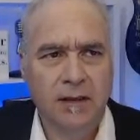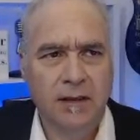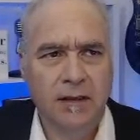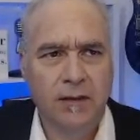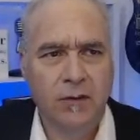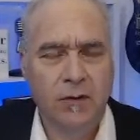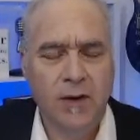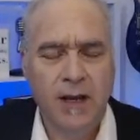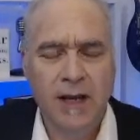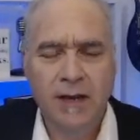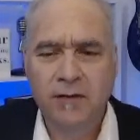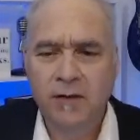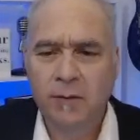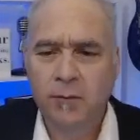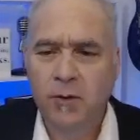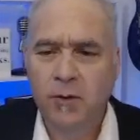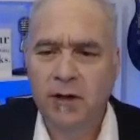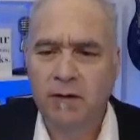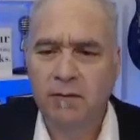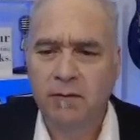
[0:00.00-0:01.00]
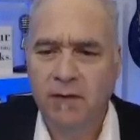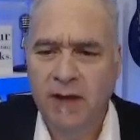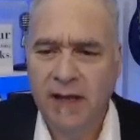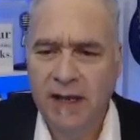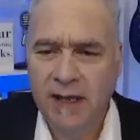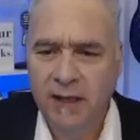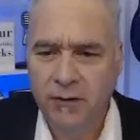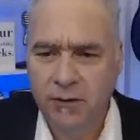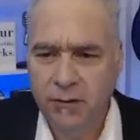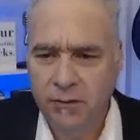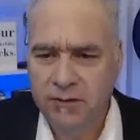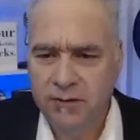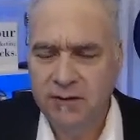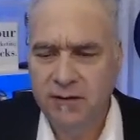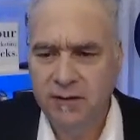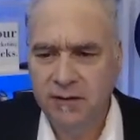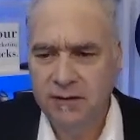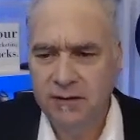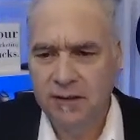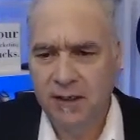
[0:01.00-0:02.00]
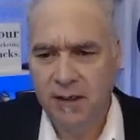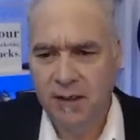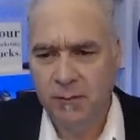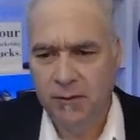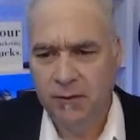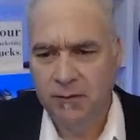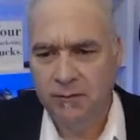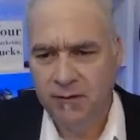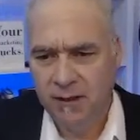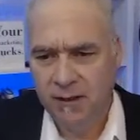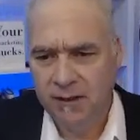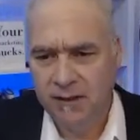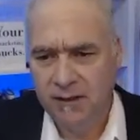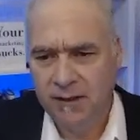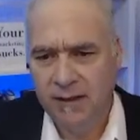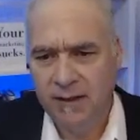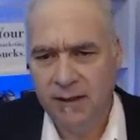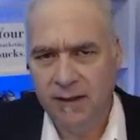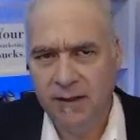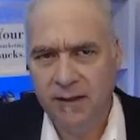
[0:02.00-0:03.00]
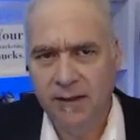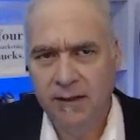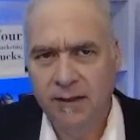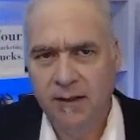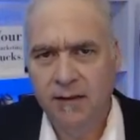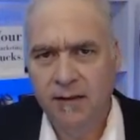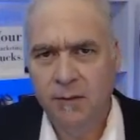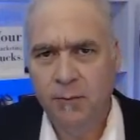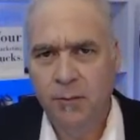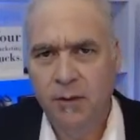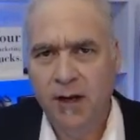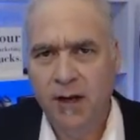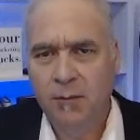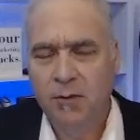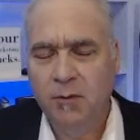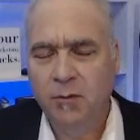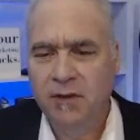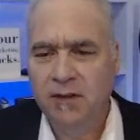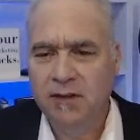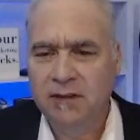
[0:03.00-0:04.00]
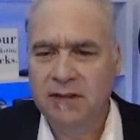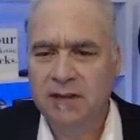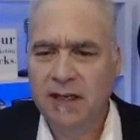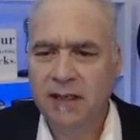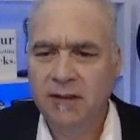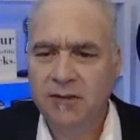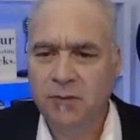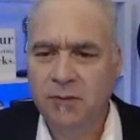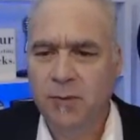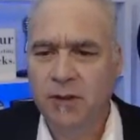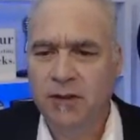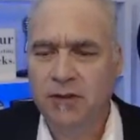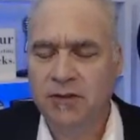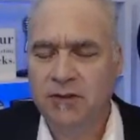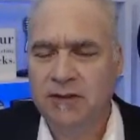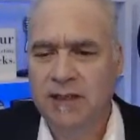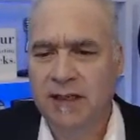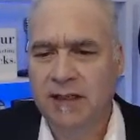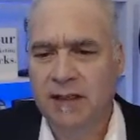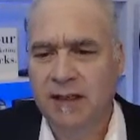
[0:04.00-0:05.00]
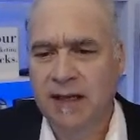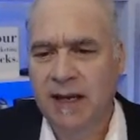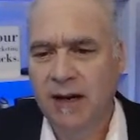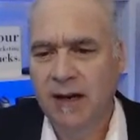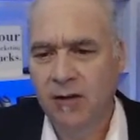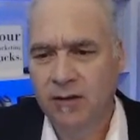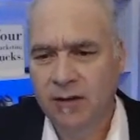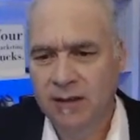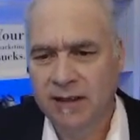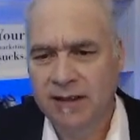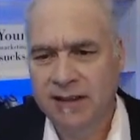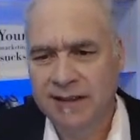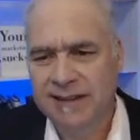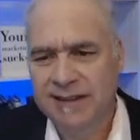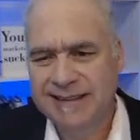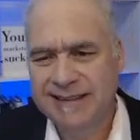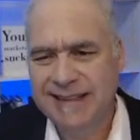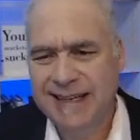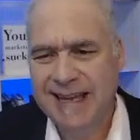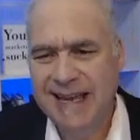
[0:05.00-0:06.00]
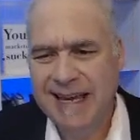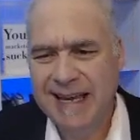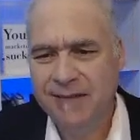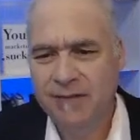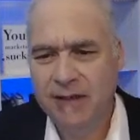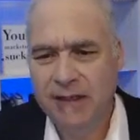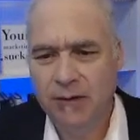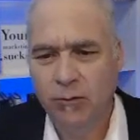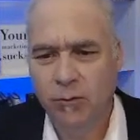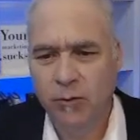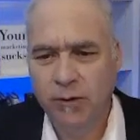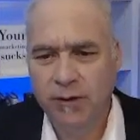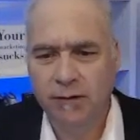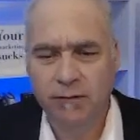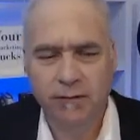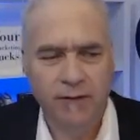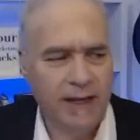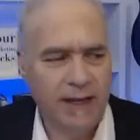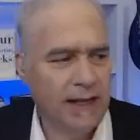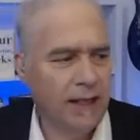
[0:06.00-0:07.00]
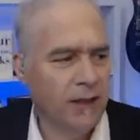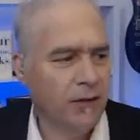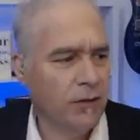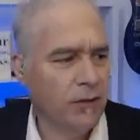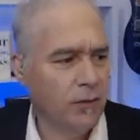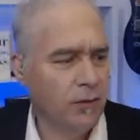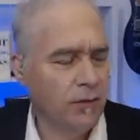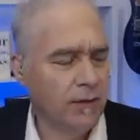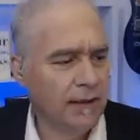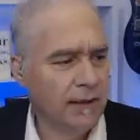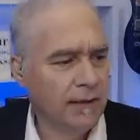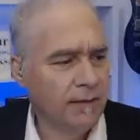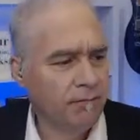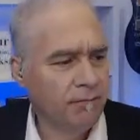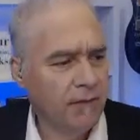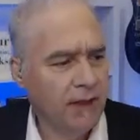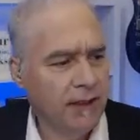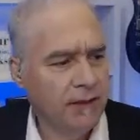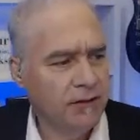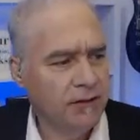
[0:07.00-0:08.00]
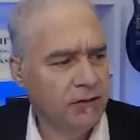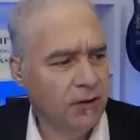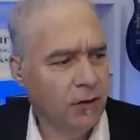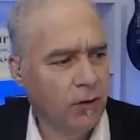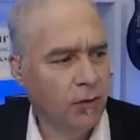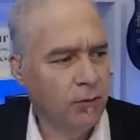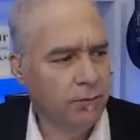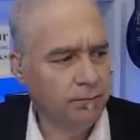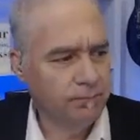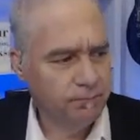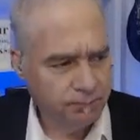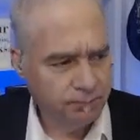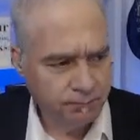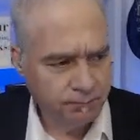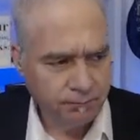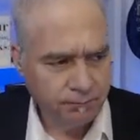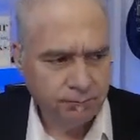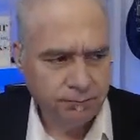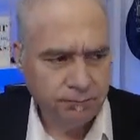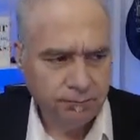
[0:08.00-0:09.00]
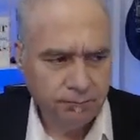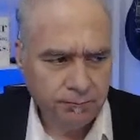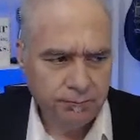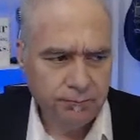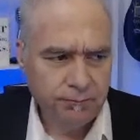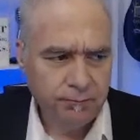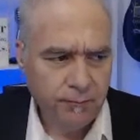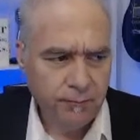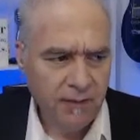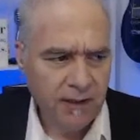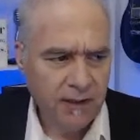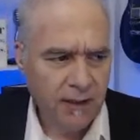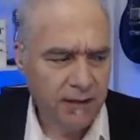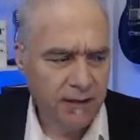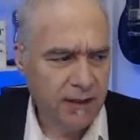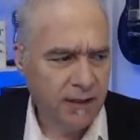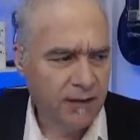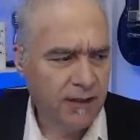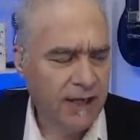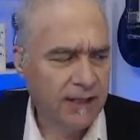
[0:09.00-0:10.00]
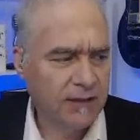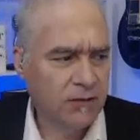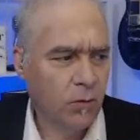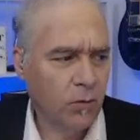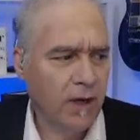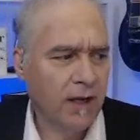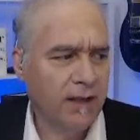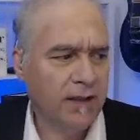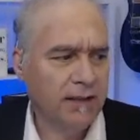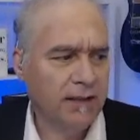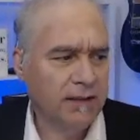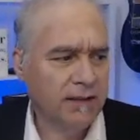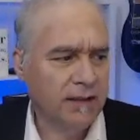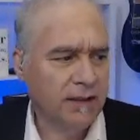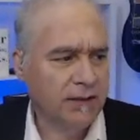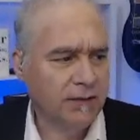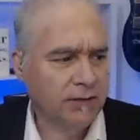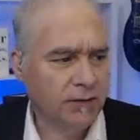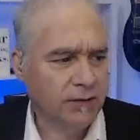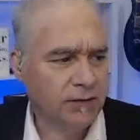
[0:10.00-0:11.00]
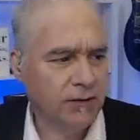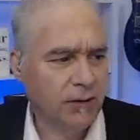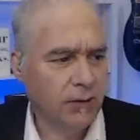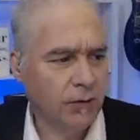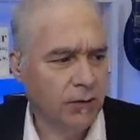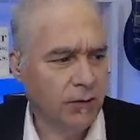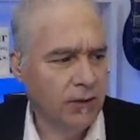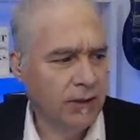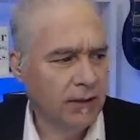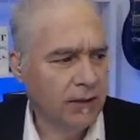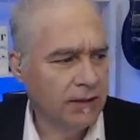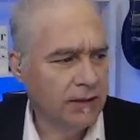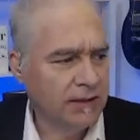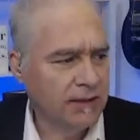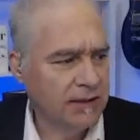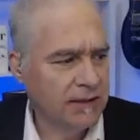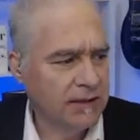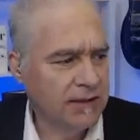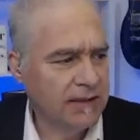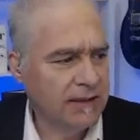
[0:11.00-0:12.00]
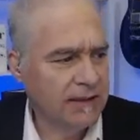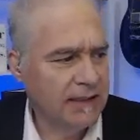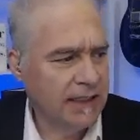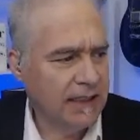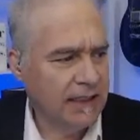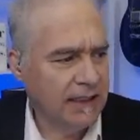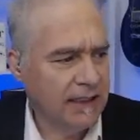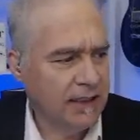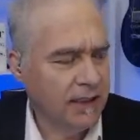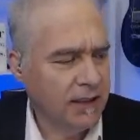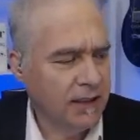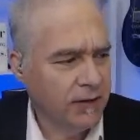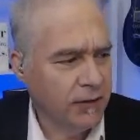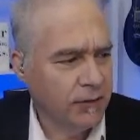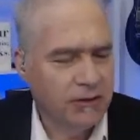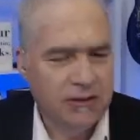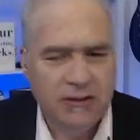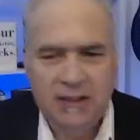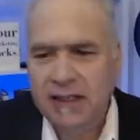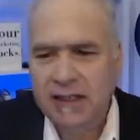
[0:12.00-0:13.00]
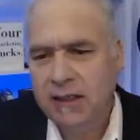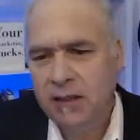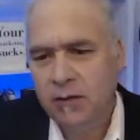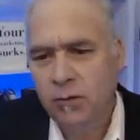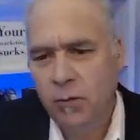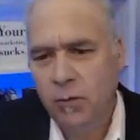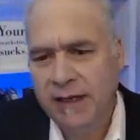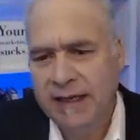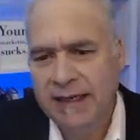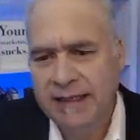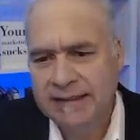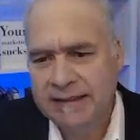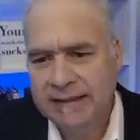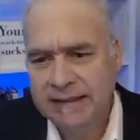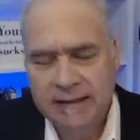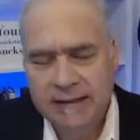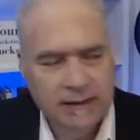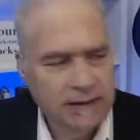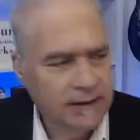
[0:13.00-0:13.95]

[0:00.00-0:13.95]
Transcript: You have to bring value to the table, right? And the problem with the sales pitch is that inherently it doesn't have any real value. And so I think that's why these things are so sticky. They're sticky wickets.